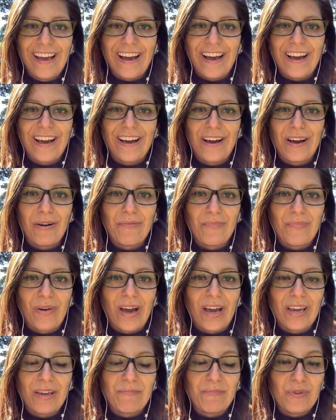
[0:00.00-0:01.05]

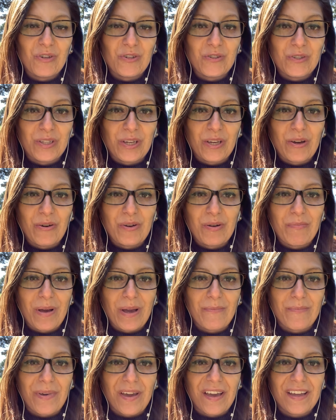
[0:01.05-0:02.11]
I usually go to
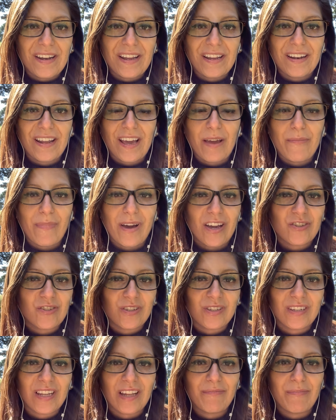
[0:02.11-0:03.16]
my bed and I
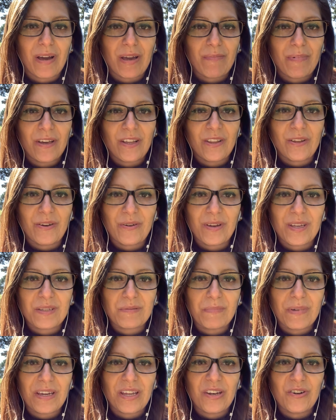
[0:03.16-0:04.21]
imagine that my pillow is
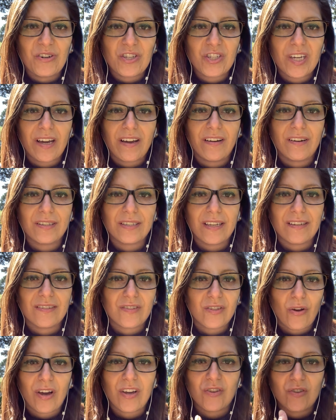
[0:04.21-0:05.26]
my inner child, and
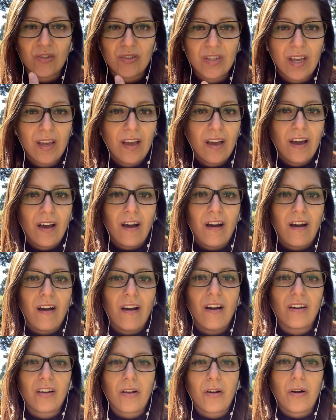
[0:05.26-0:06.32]
so I just
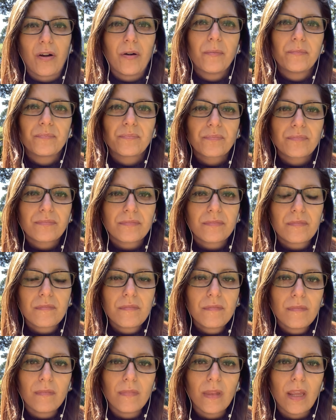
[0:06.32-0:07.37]
hug her.
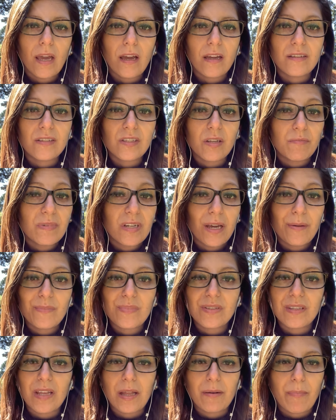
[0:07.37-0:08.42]
And
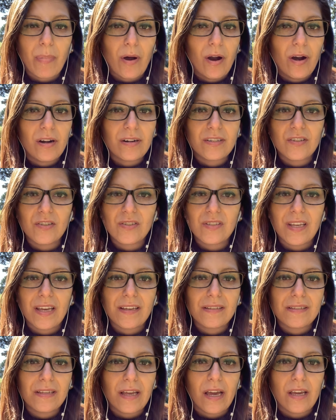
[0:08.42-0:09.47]
sometimes that part just
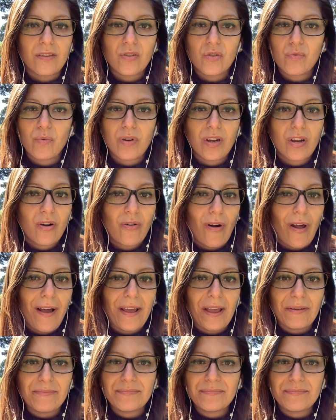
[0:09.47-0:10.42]
says, I just want to cry.